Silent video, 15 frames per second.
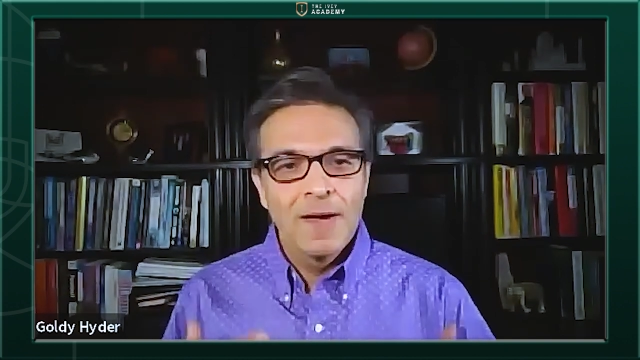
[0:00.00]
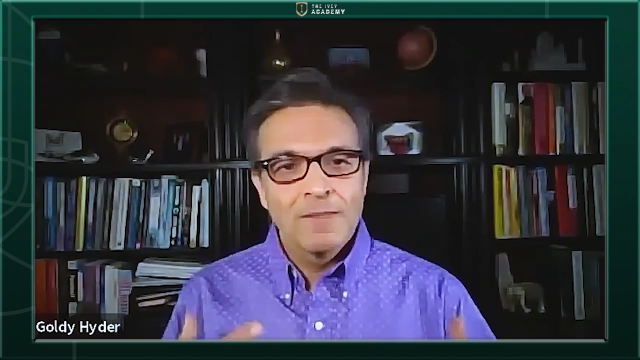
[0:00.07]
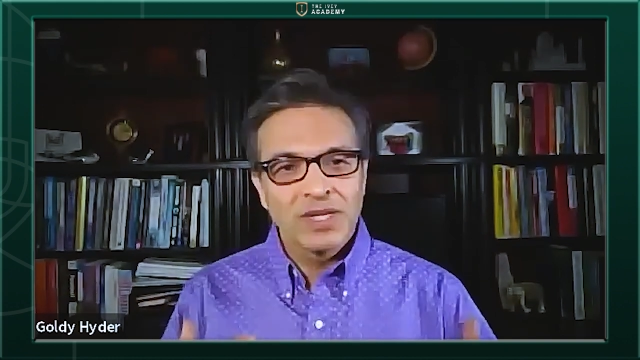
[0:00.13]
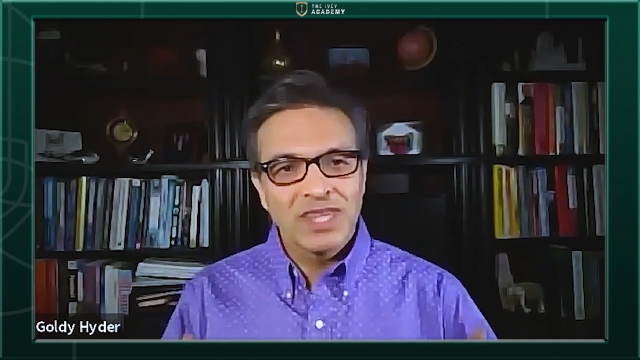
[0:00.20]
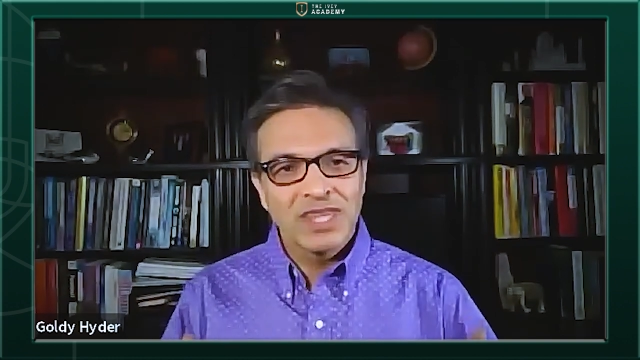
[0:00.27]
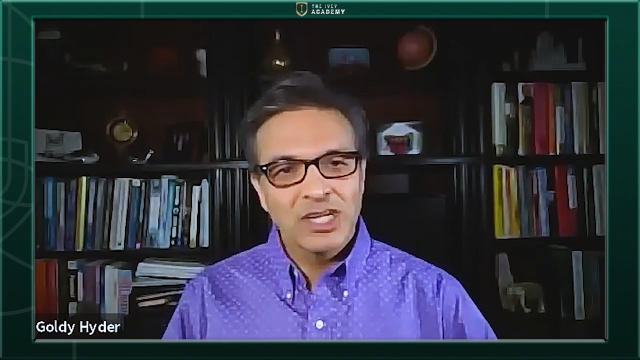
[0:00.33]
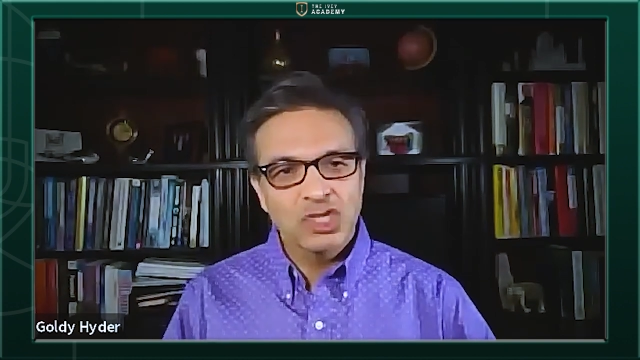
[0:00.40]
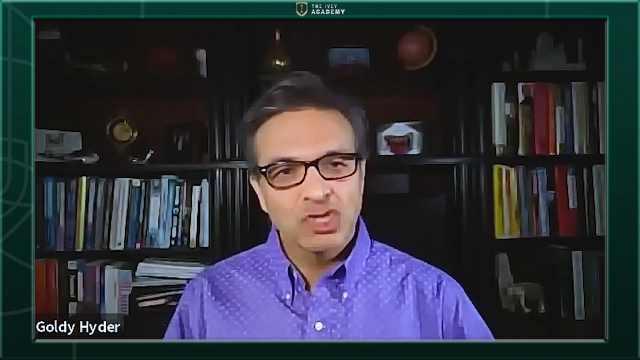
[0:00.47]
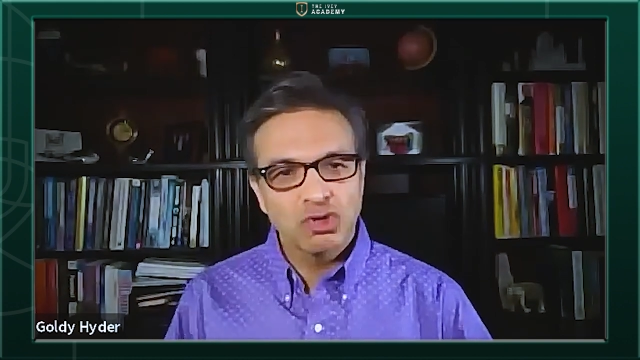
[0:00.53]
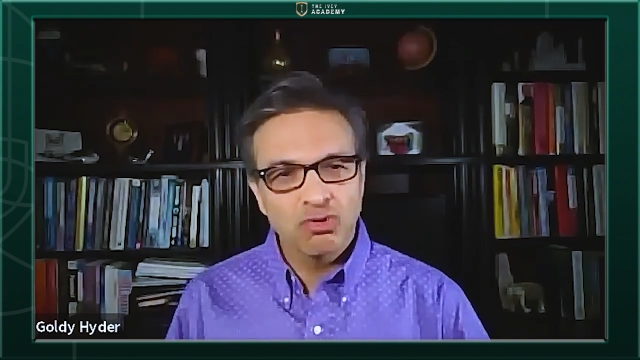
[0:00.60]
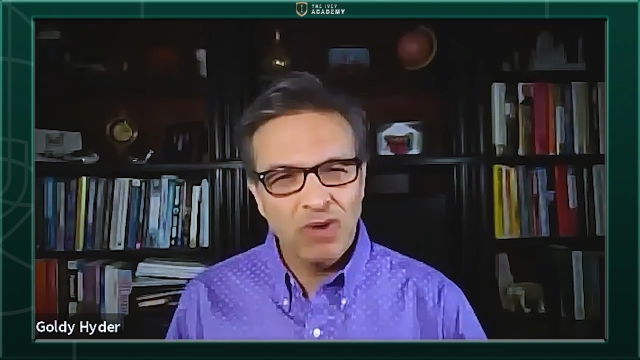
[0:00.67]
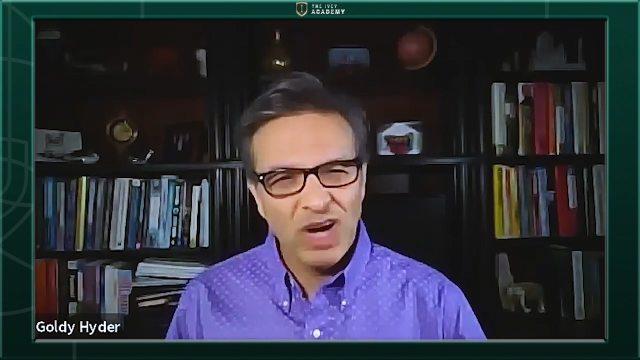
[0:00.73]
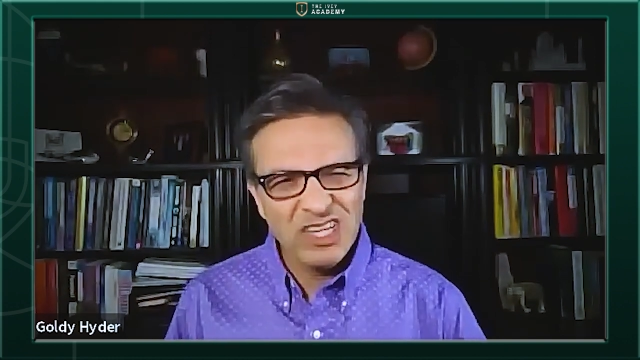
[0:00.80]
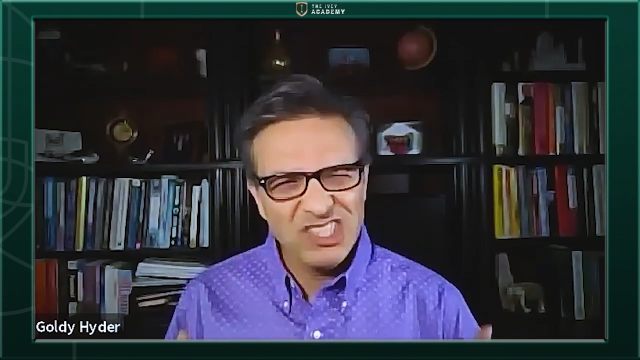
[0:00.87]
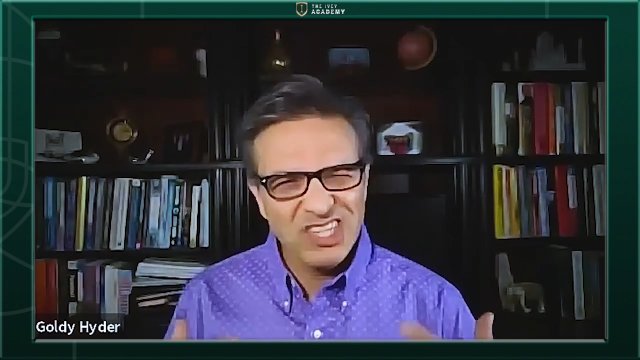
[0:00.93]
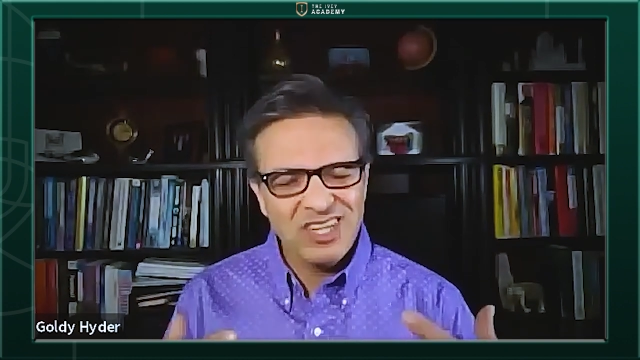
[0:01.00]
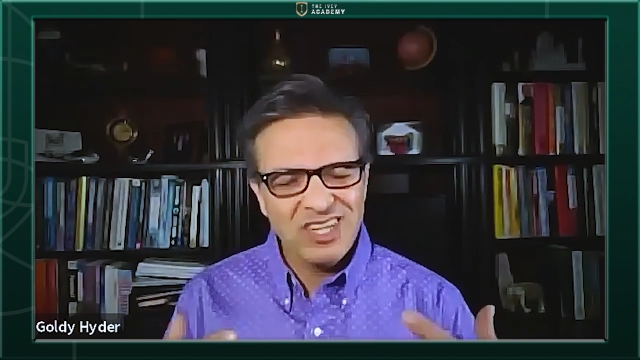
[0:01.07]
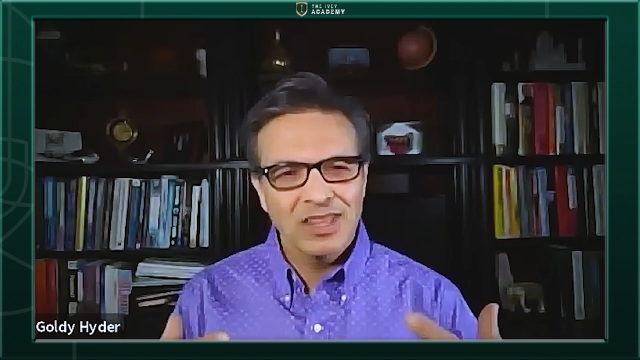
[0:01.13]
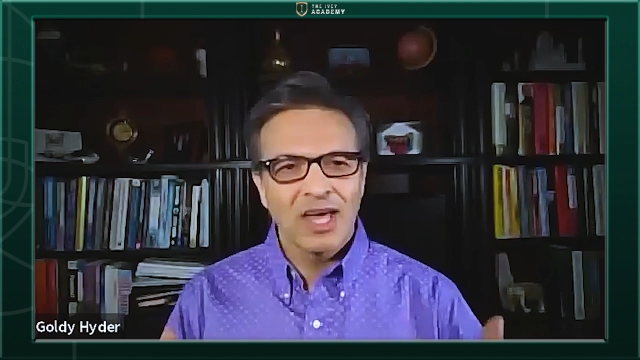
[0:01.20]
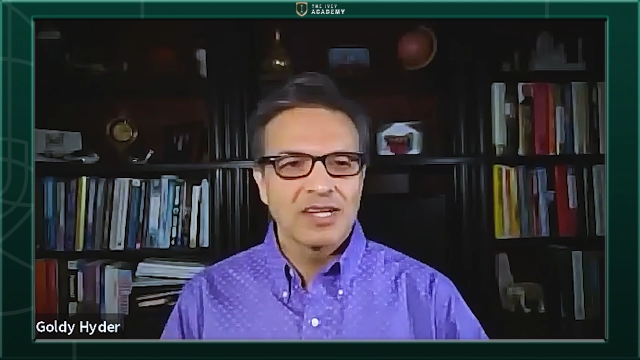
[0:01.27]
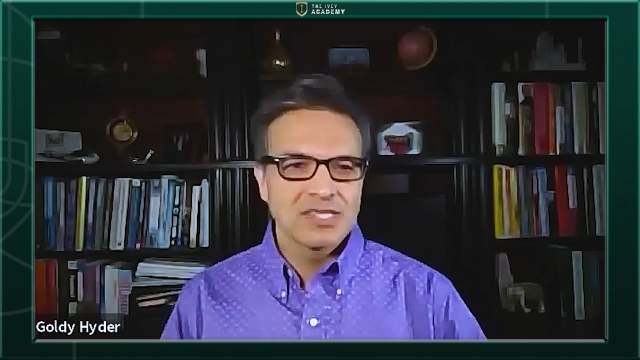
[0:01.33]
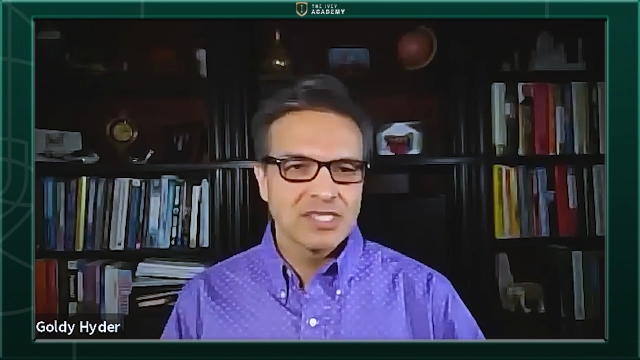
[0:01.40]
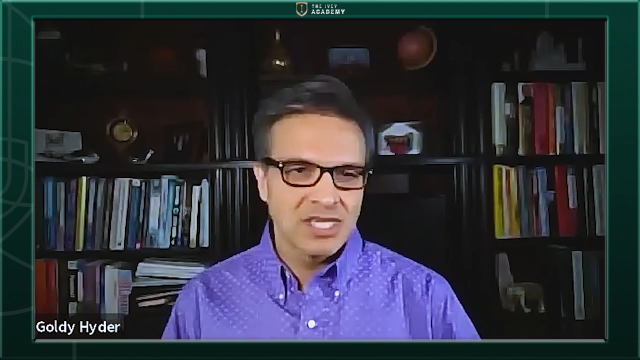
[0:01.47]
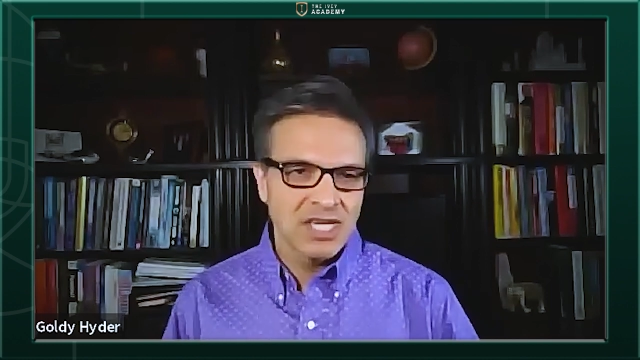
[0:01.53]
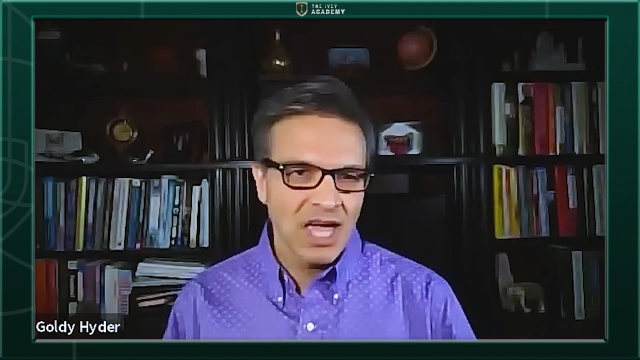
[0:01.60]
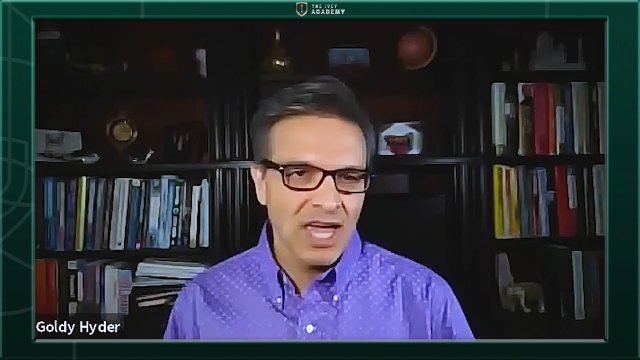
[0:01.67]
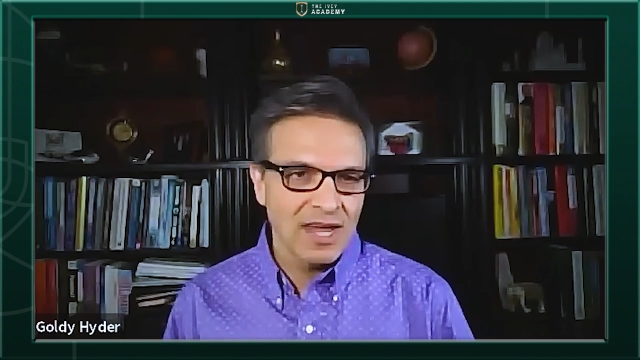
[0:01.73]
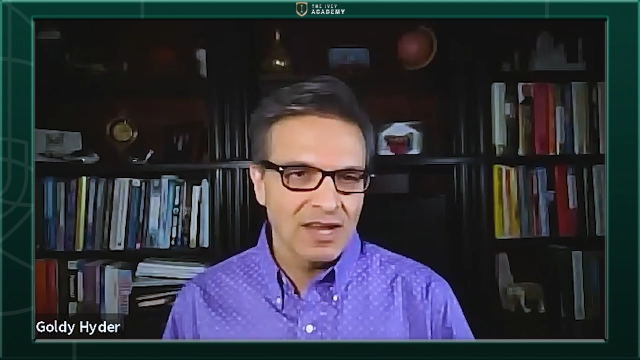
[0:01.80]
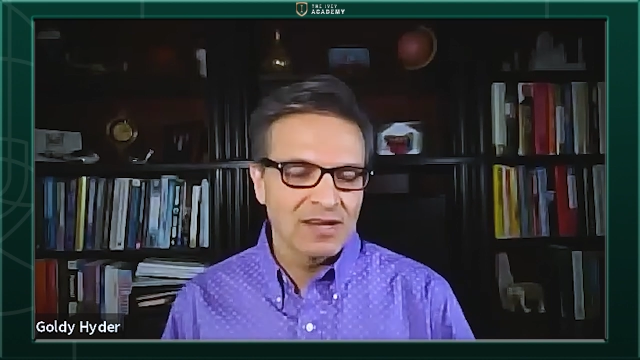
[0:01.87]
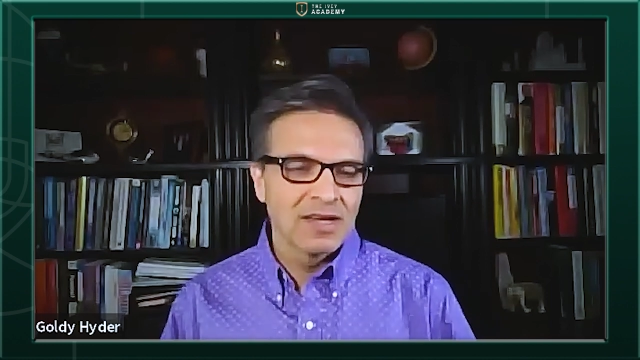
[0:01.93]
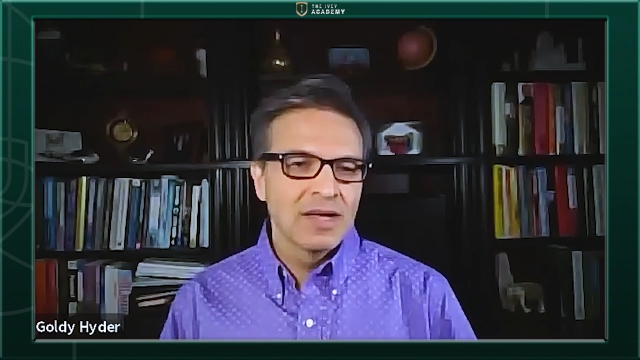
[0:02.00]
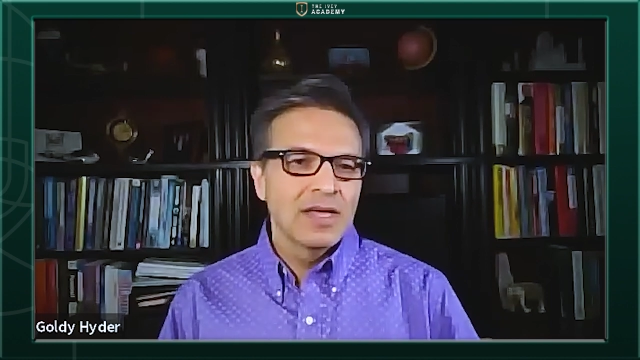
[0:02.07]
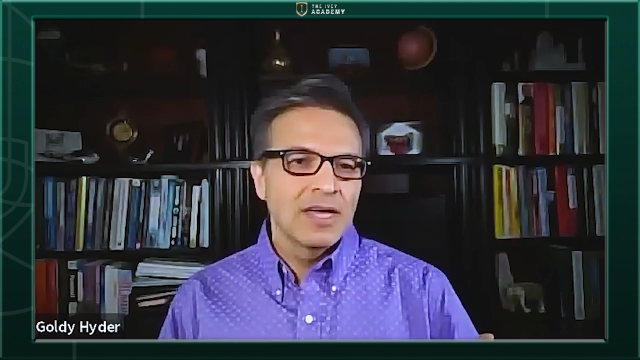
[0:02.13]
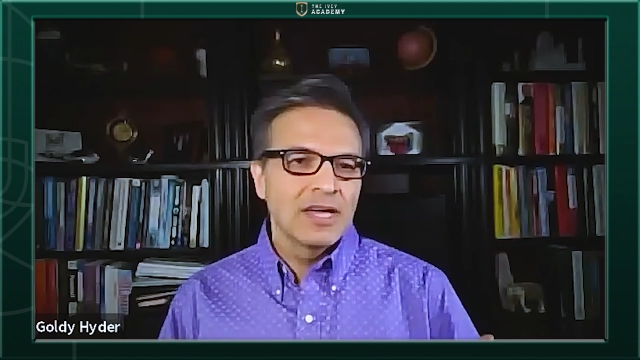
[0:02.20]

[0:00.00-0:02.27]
But that trust that is gained